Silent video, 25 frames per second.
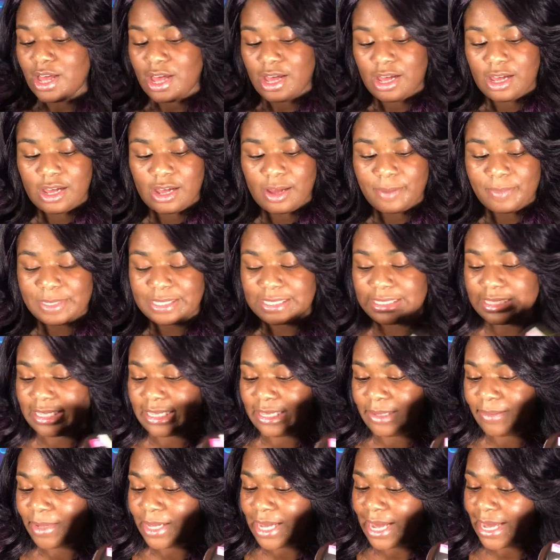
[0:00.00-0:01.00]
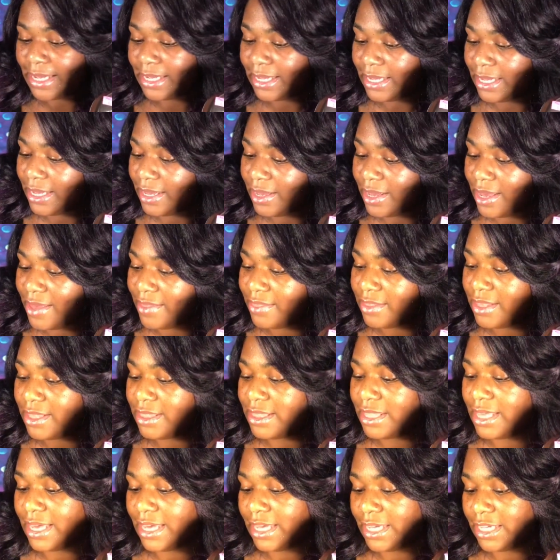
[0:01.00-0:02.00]
It's the EBIN and then
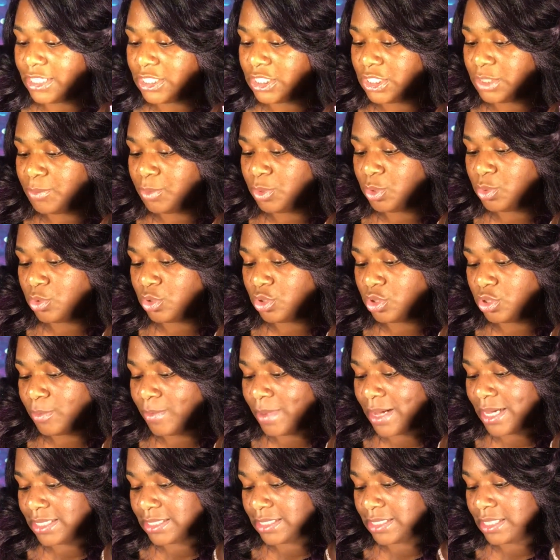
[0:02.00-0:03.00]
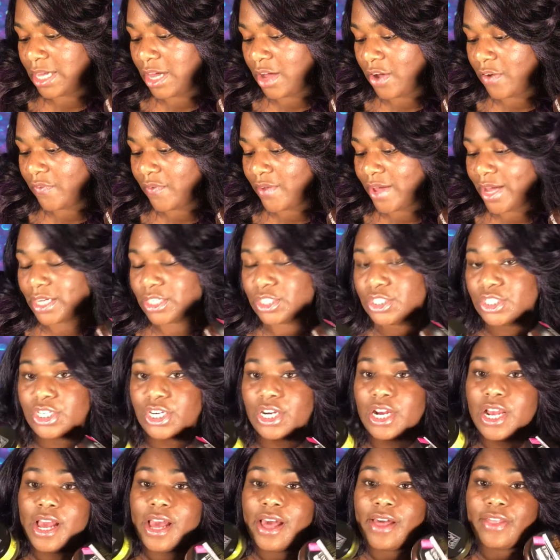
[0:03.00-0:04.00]
the Edge Booster by Style Factor.